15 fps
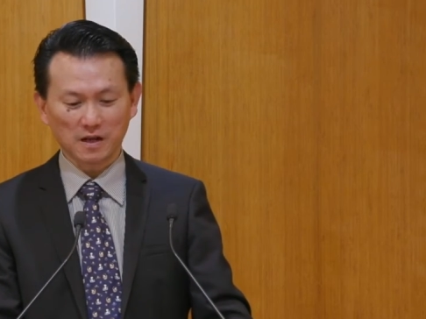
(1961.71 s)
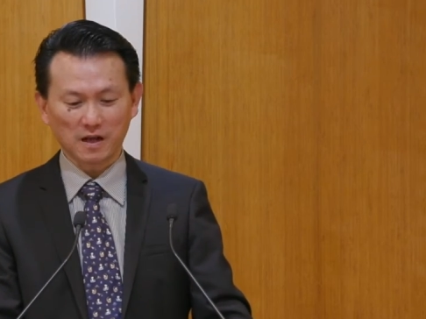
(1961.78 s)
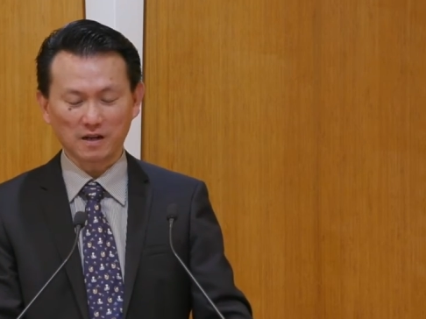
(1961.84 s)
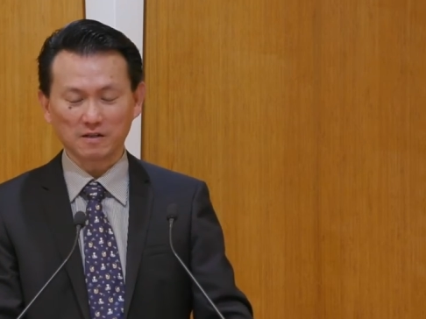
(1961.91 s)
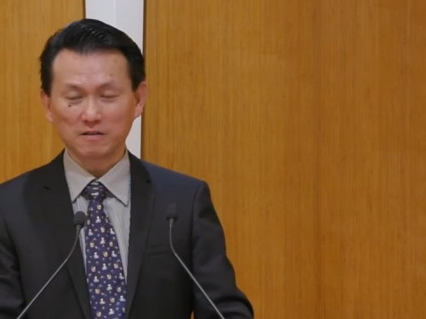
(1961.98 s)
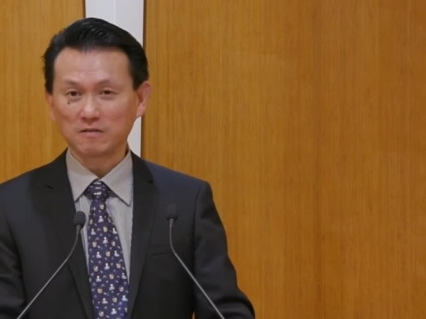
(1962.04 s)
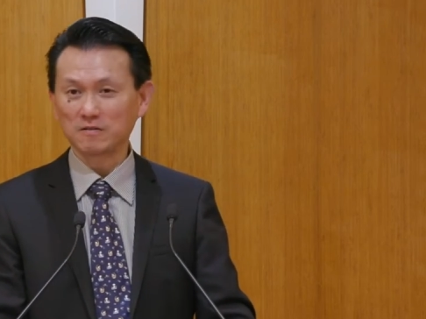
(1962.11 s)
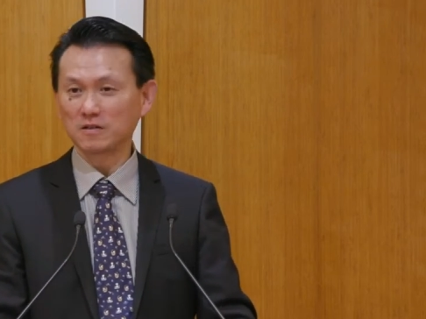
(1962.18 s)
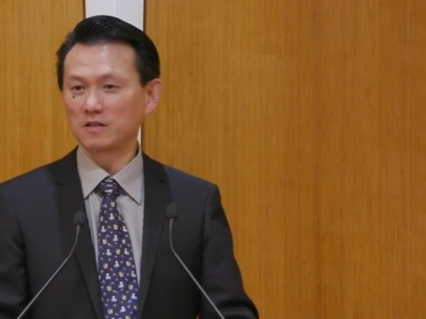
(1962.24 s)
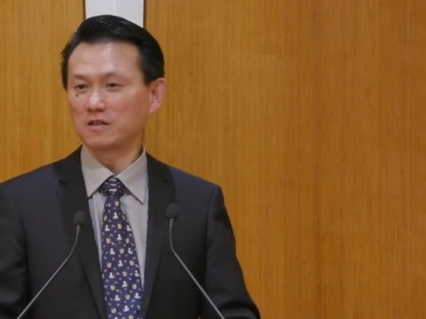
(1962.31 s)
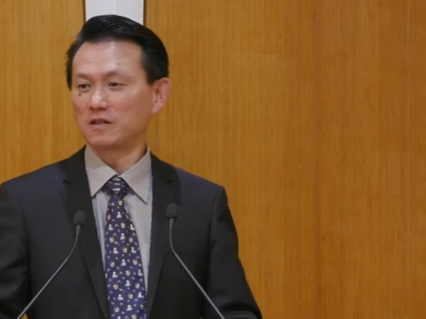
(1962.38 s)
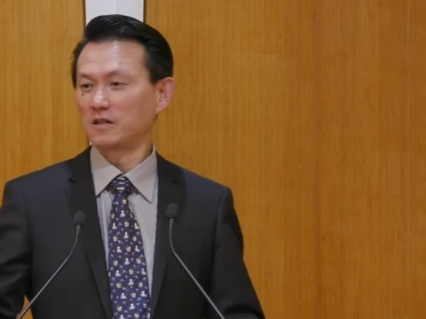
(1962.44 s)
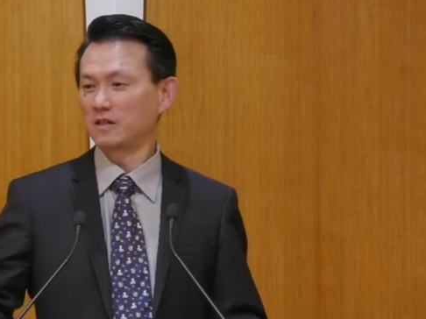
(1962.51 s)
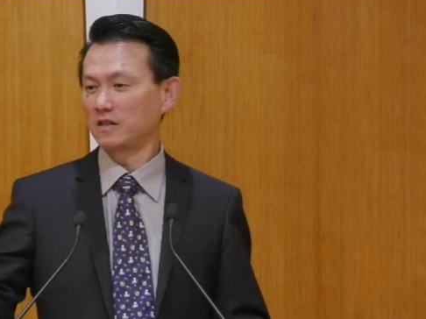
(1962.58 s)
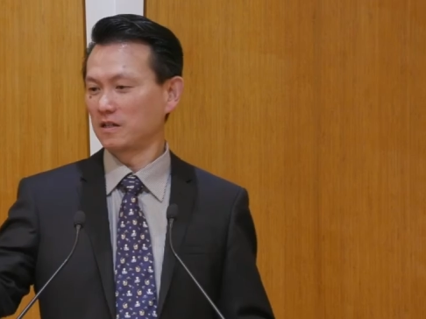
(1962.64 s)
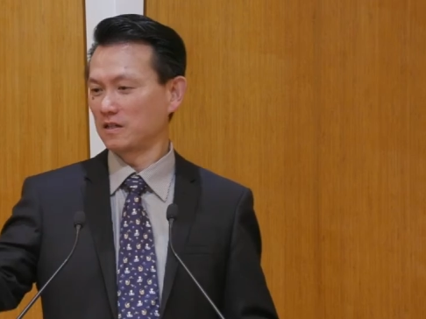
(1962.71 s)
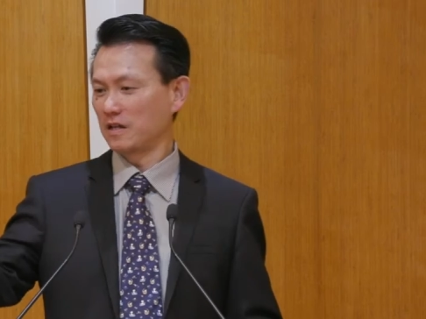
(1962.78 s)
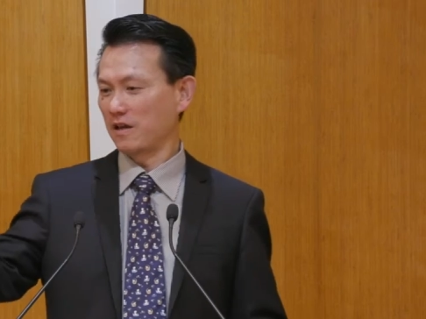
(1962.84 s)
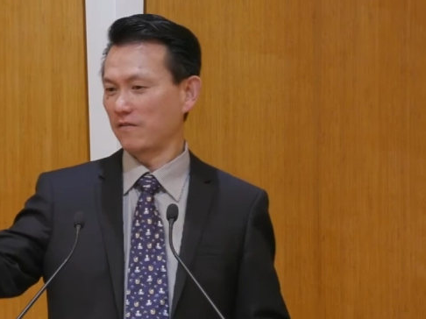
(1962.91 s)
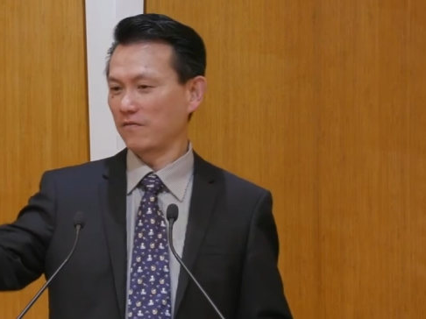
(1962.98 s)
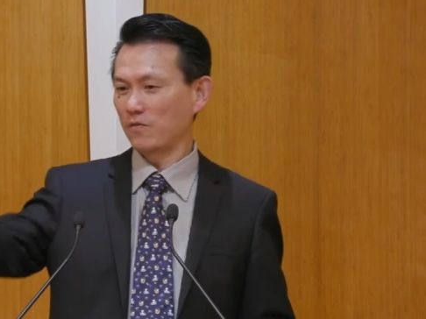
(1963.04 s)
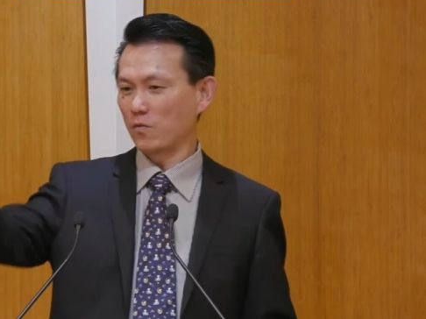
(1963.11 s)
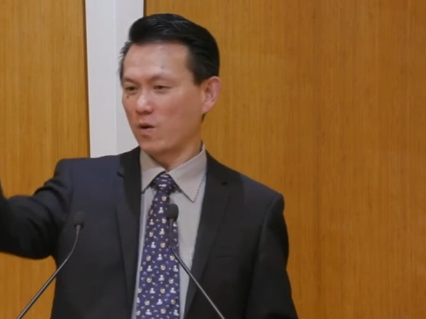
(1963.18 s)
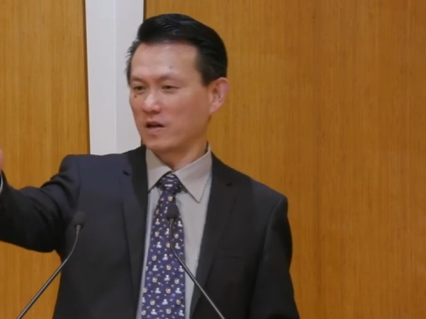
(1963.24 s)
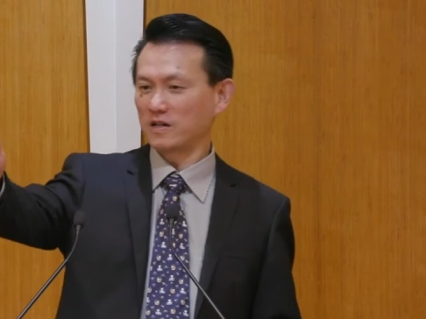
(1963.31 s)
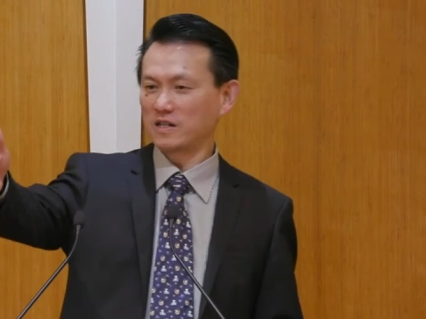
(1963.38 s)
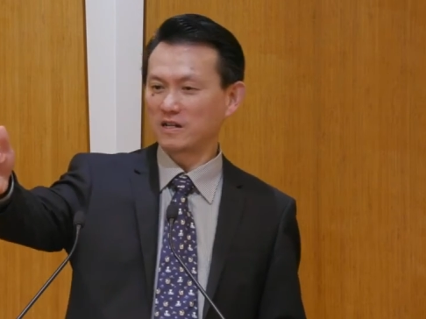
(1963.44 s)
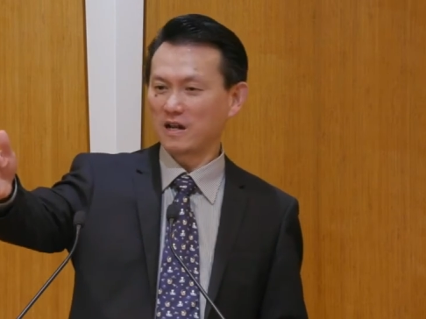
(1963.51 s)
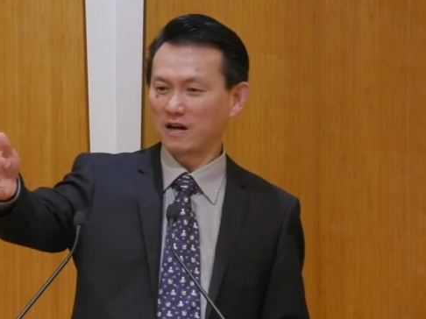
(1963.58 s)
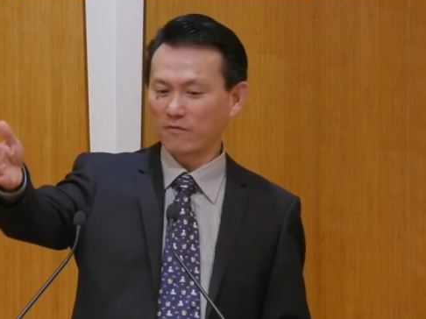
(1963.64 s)
And he gave
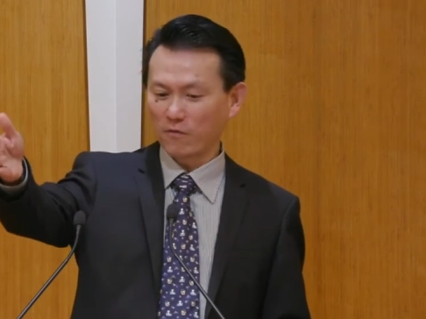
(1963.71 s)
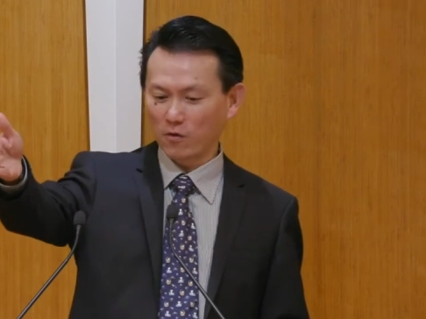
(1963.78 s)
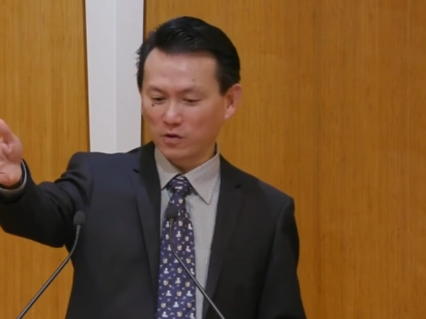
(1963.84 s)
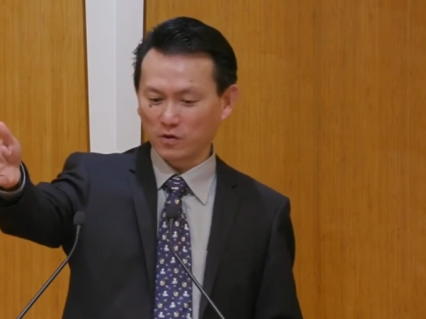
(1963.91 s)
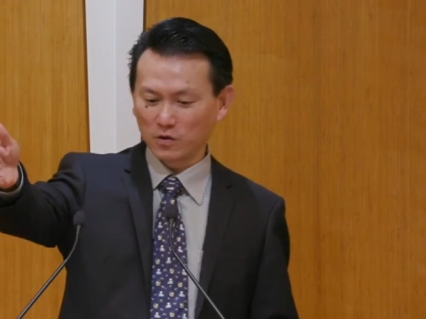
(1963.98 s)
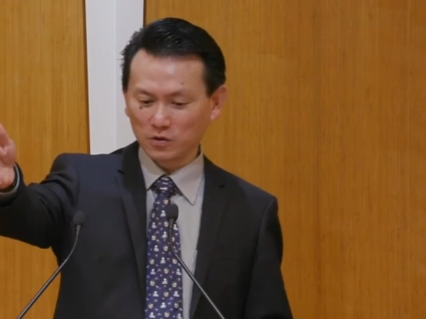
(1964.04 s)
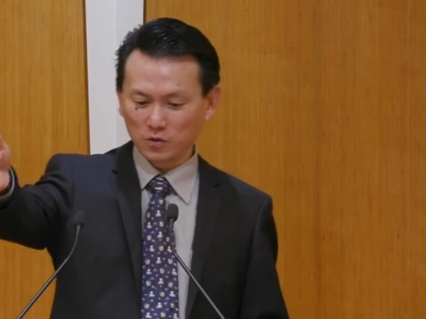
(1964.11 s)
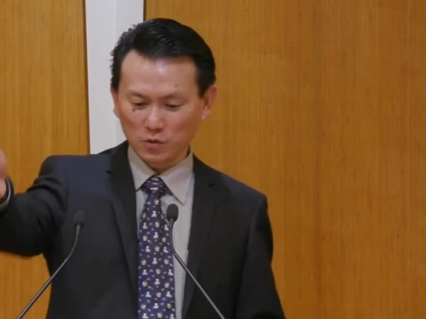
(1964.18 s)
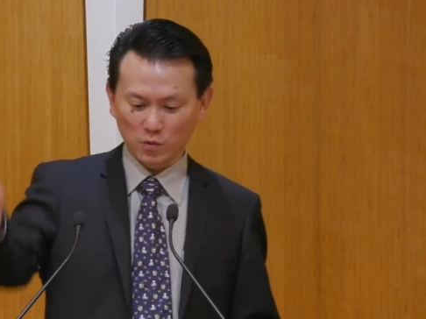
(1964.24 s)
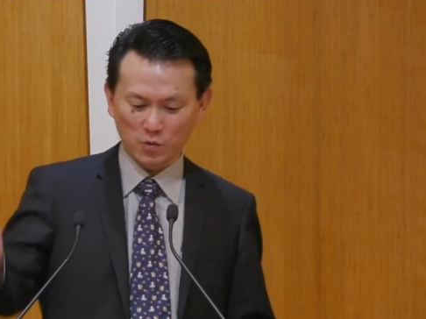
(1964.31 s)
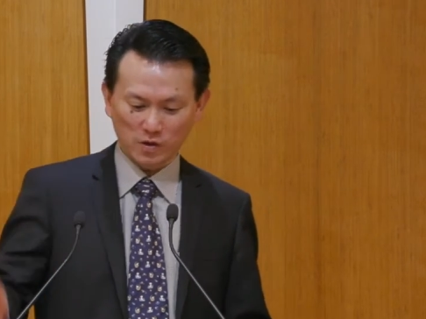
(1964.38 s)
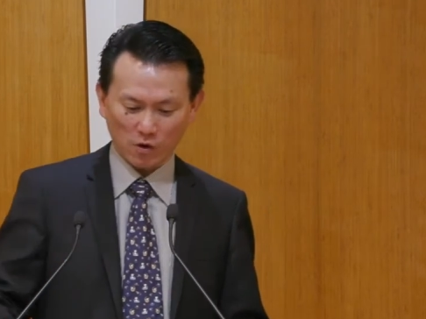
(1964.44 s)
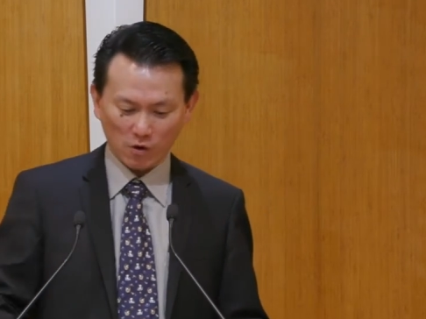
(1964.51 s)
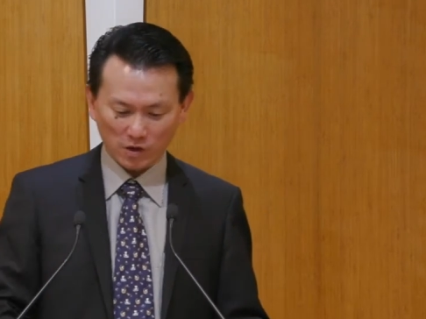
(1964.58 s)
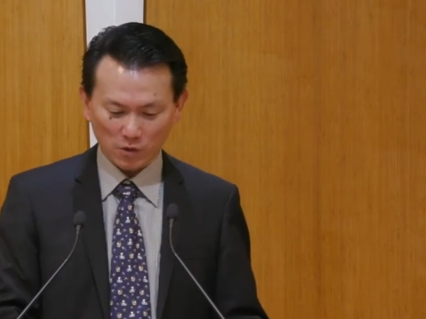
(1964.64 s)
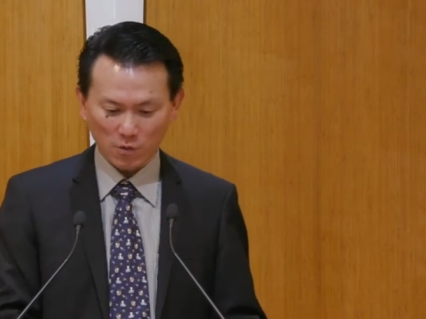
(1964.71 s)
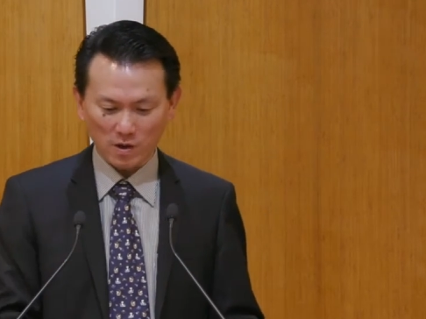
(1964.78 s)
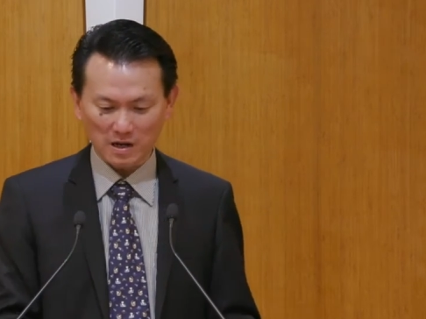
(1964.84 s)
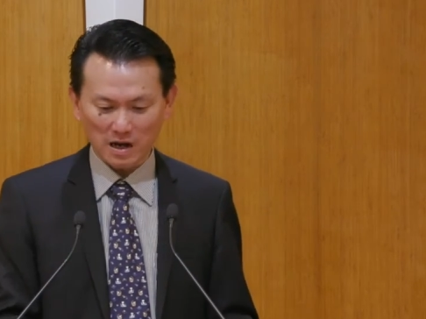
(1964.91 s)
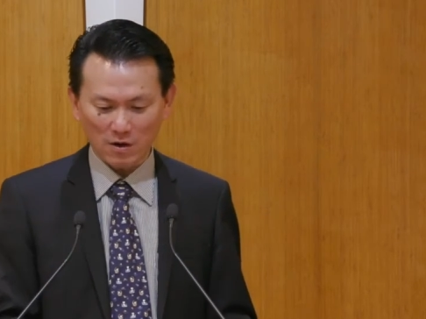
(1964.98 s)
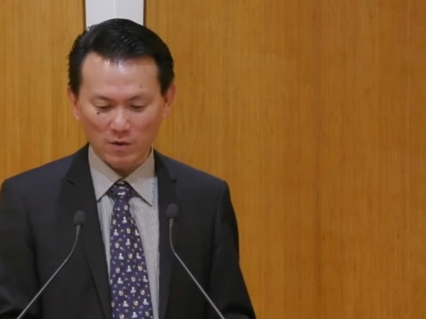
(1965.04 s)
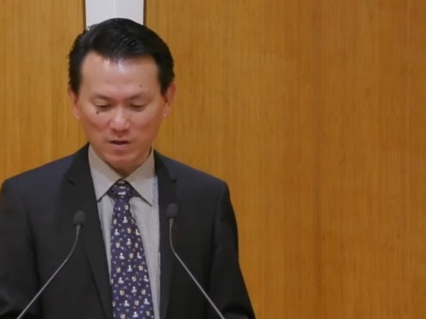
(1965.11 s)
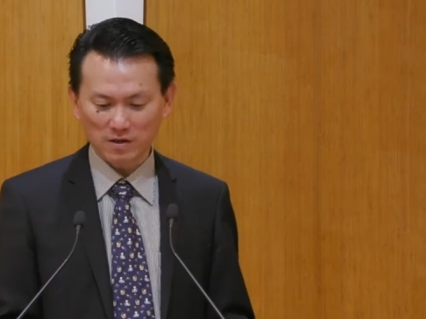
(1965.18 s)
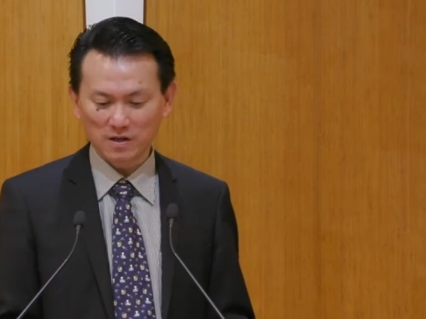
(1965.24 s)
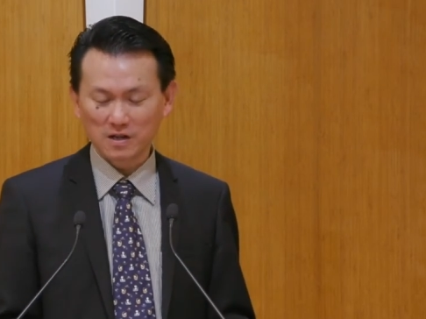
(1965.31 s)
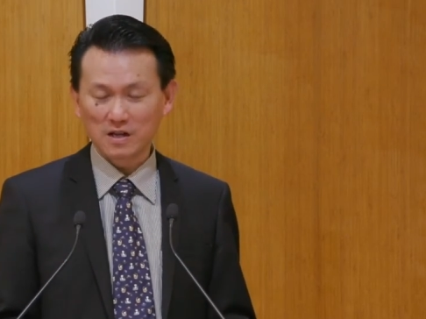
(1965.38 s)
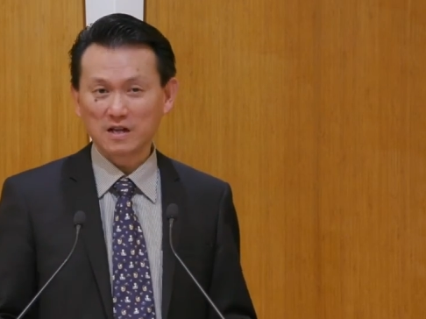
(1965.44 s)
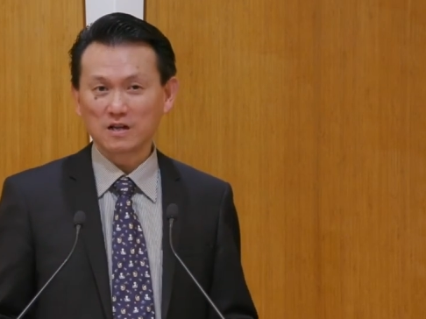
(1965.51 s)
one denarii for those who work only 1 hour.